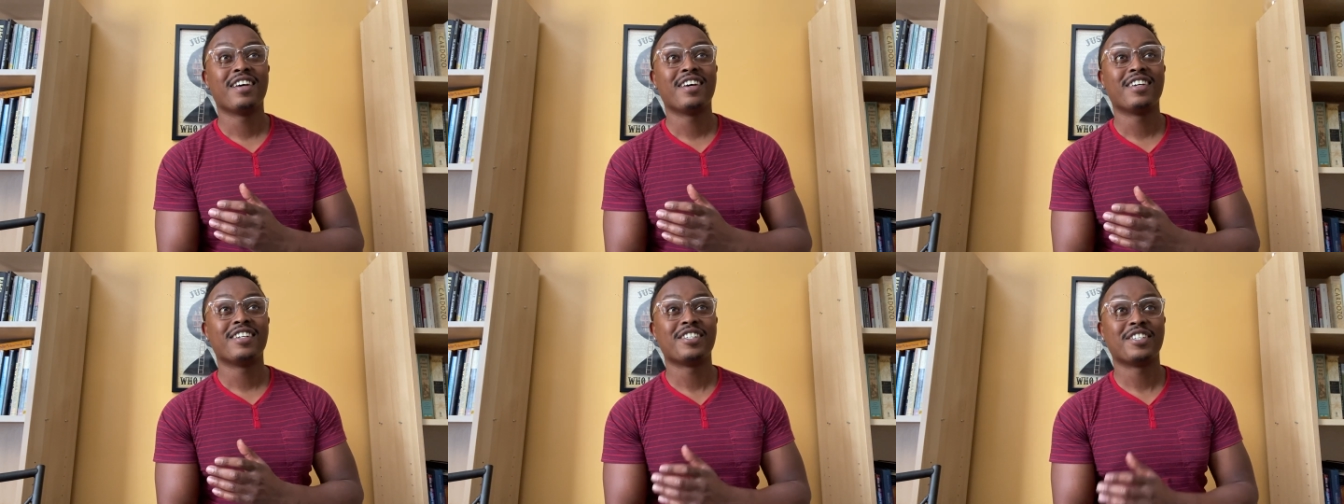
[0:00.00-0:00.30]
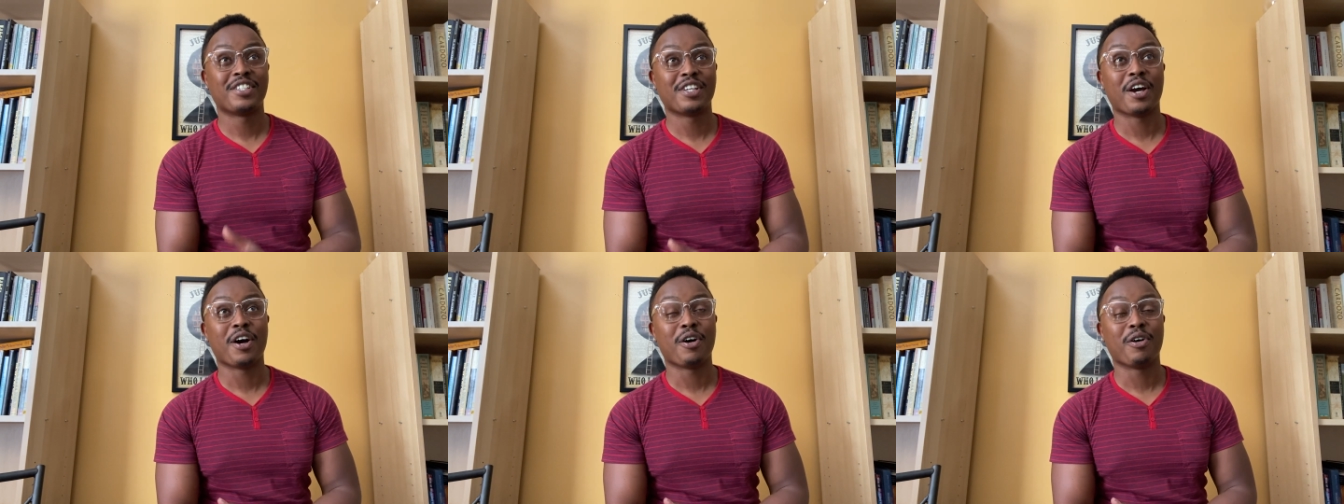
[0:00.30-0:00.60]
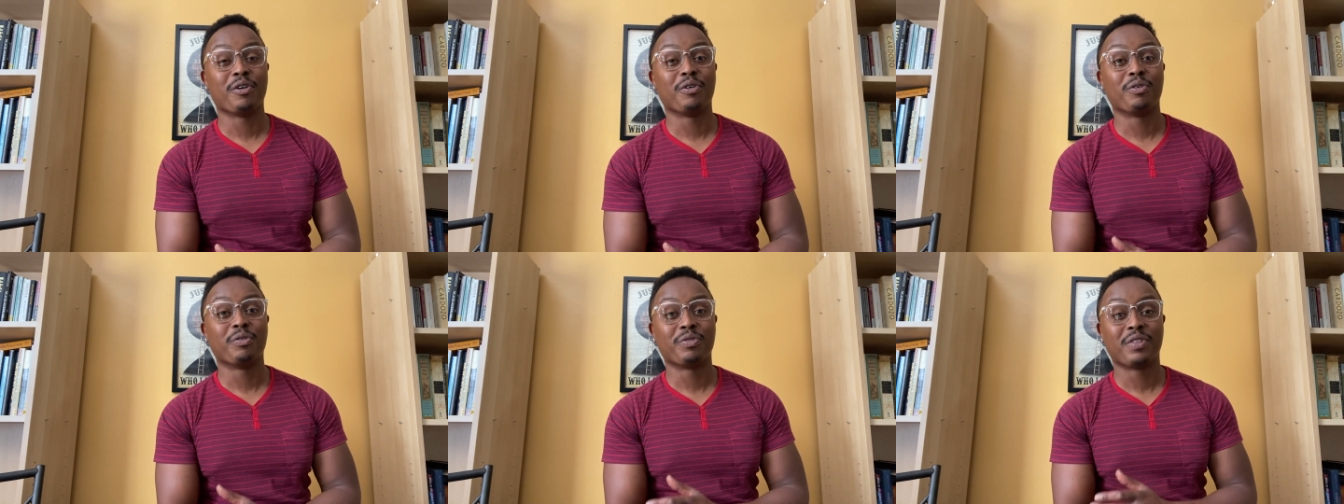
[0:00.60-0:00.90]

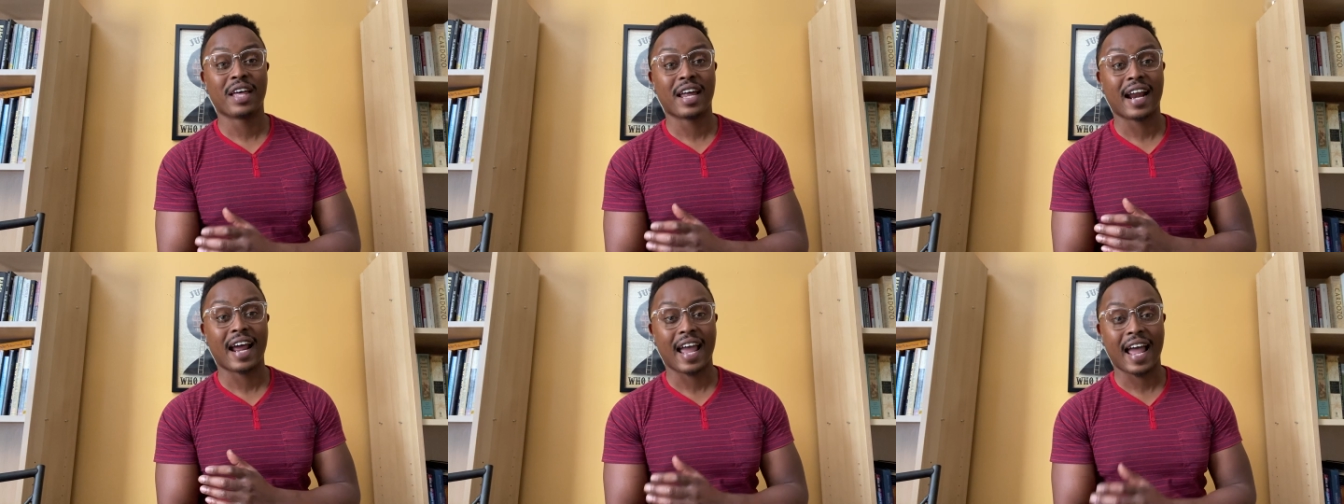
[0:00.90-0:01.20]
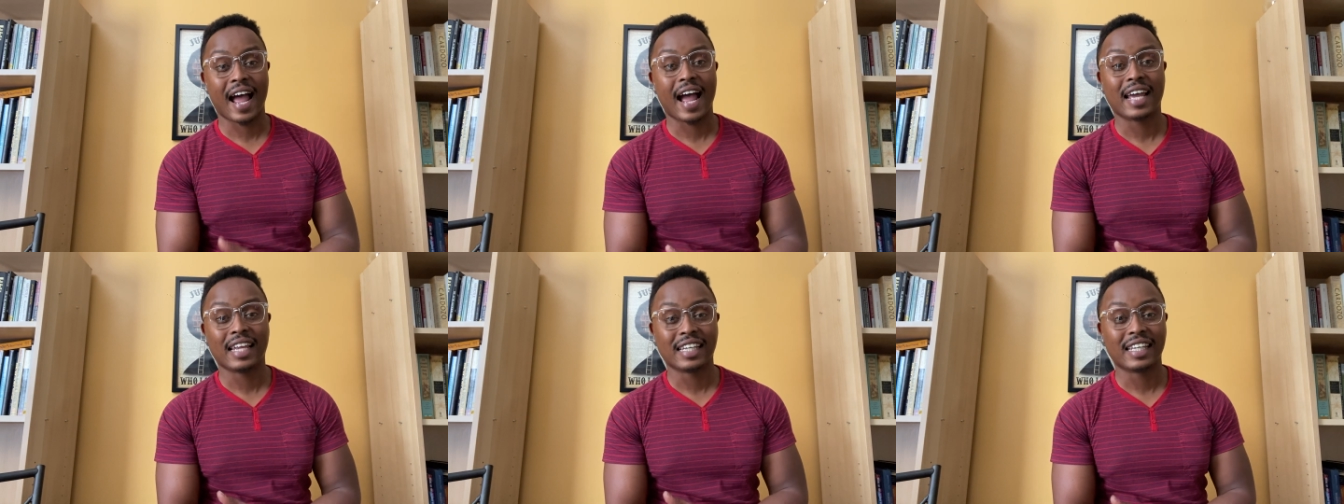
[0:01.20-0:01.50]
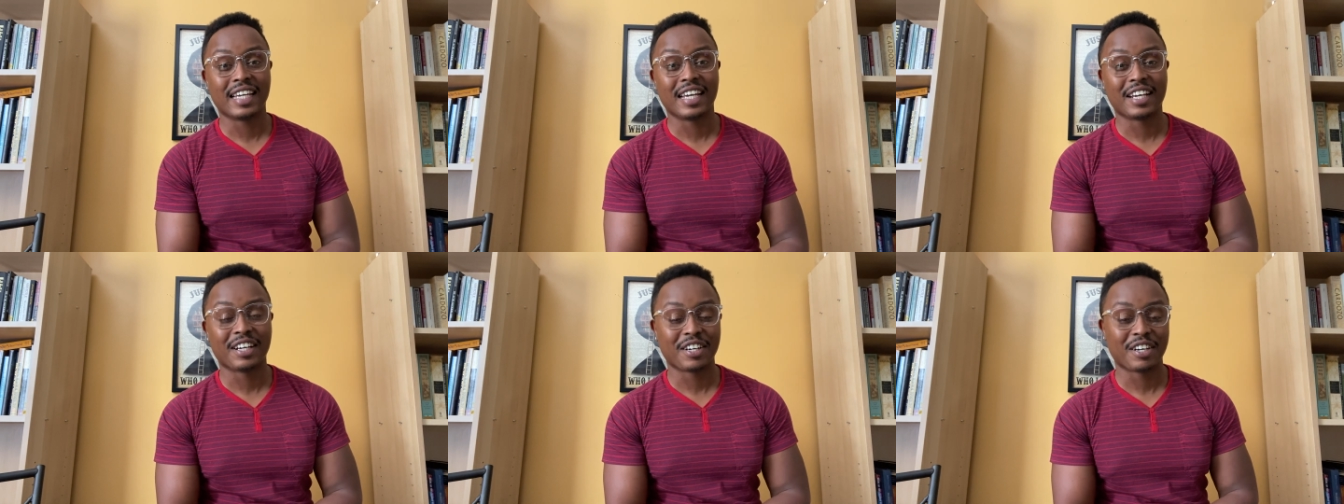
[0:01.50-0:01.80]
show that I
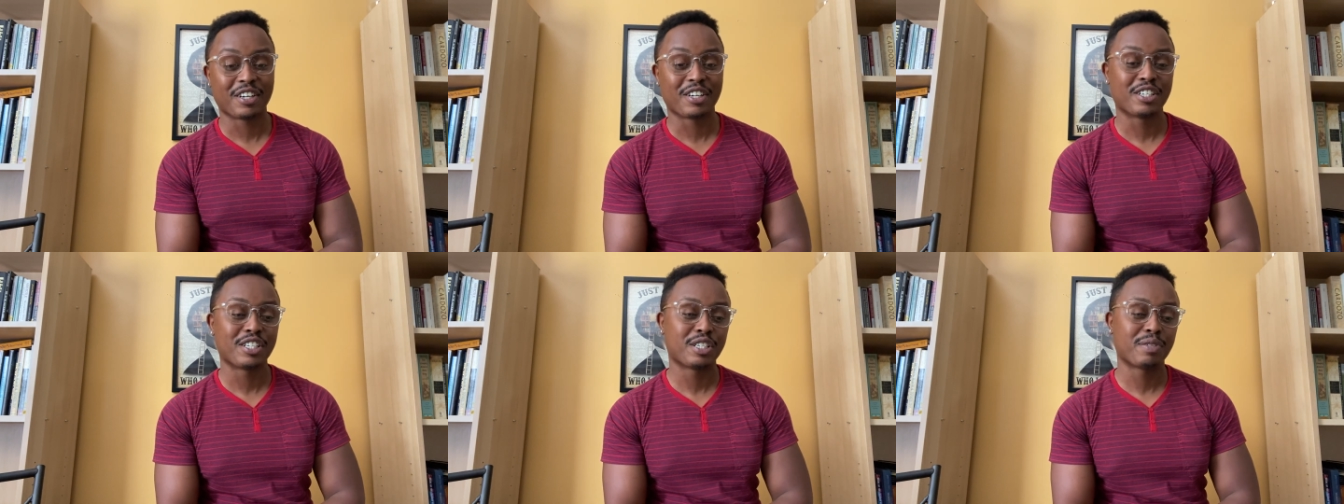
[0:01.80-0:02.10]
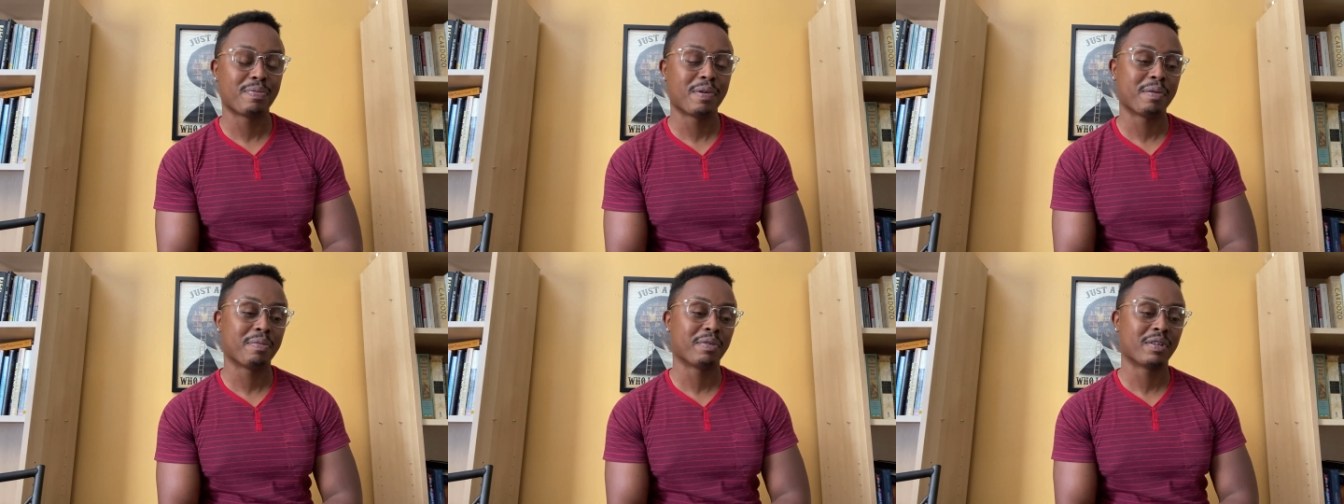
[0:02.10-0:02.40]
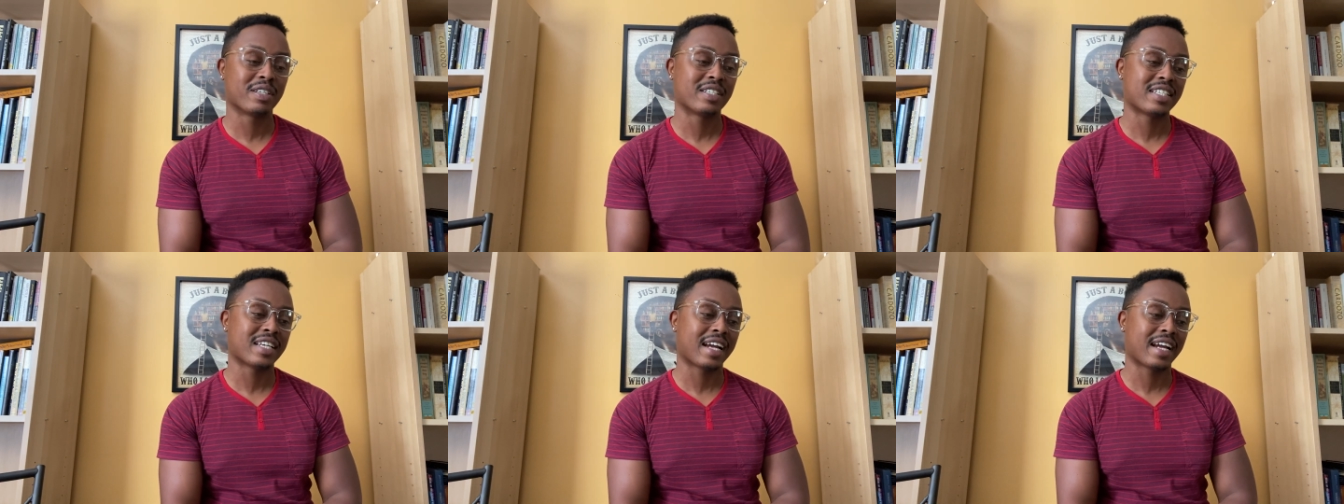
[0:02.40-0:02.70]
highly encourage people
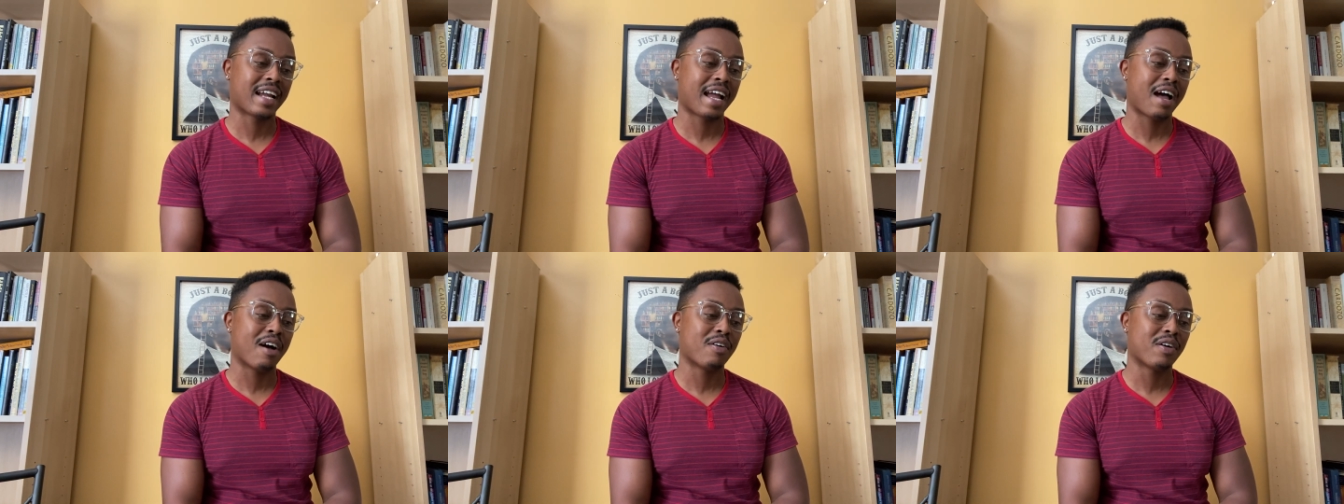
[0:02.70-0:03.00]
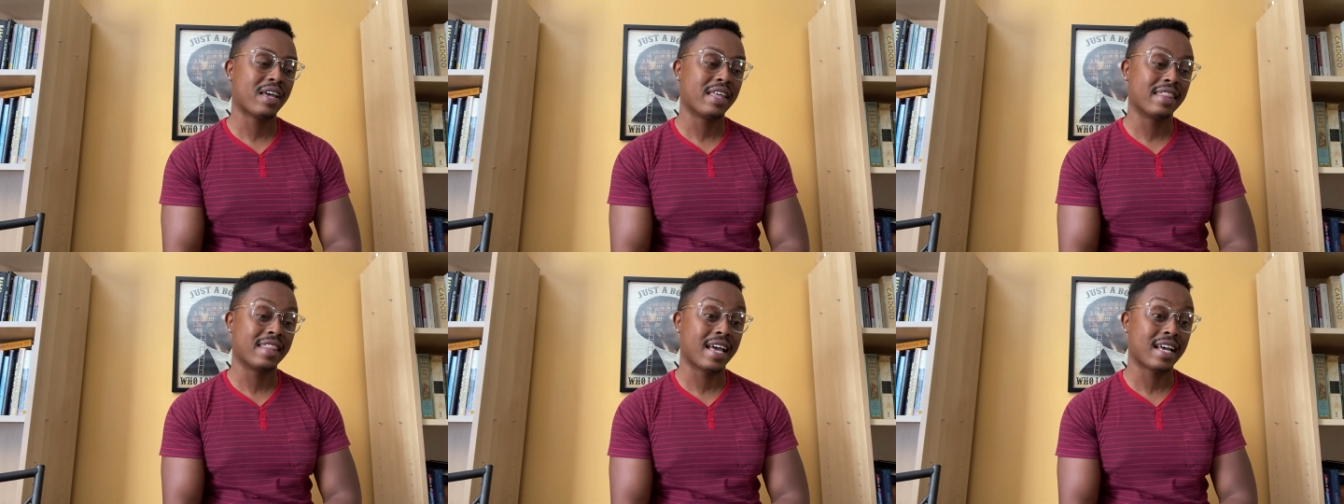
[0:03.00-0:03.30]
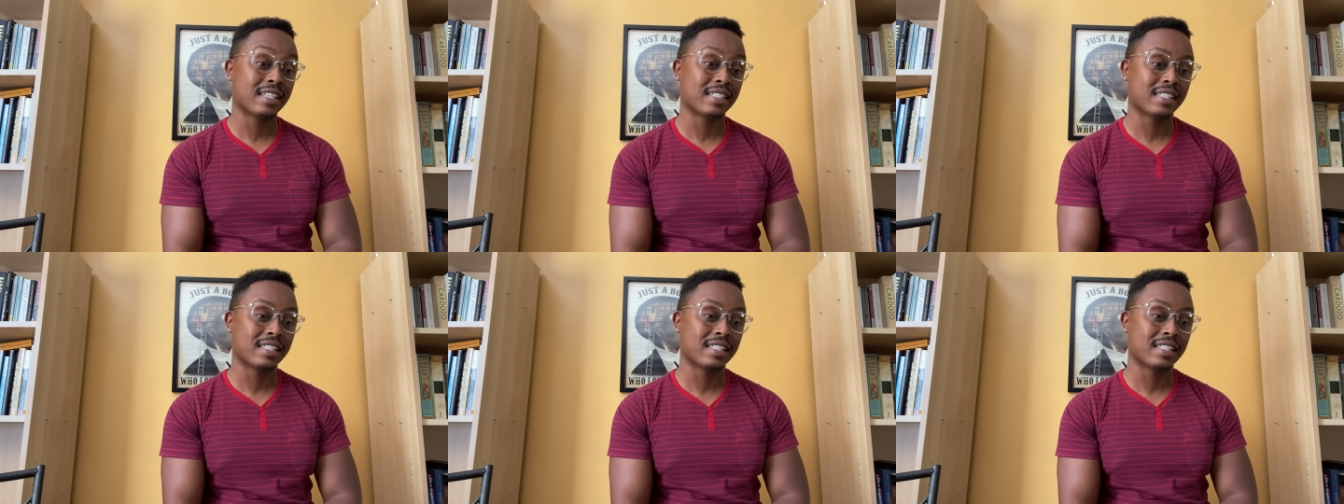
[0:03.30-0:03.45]
to check out in that